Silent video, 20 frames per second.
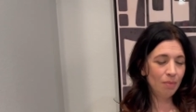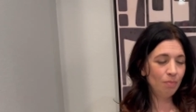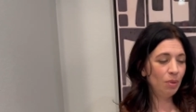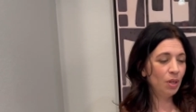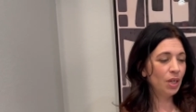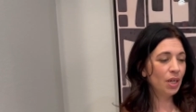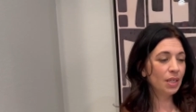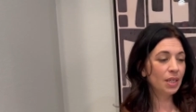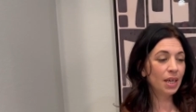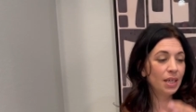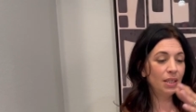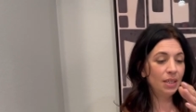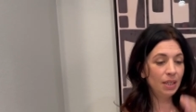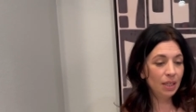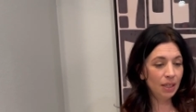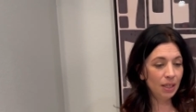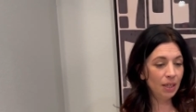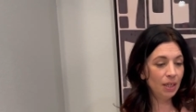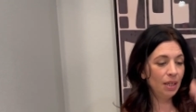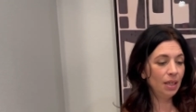because I
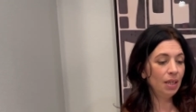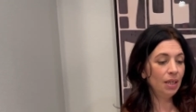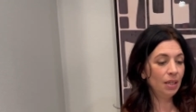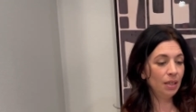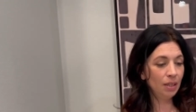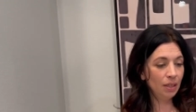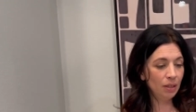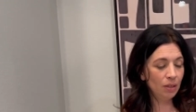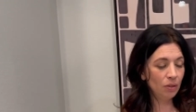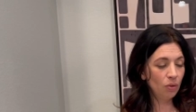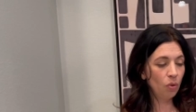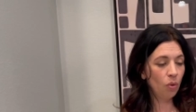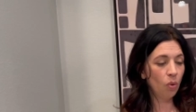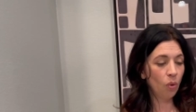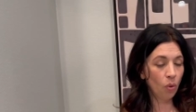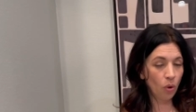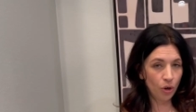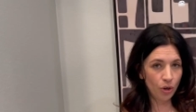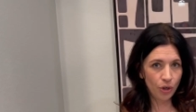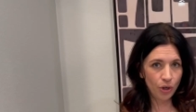did it in
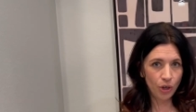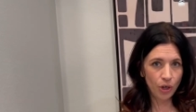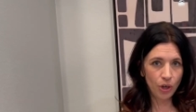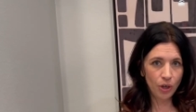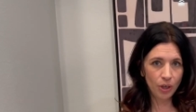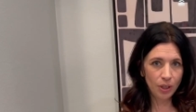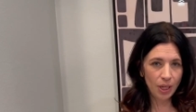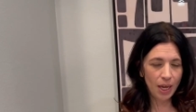order,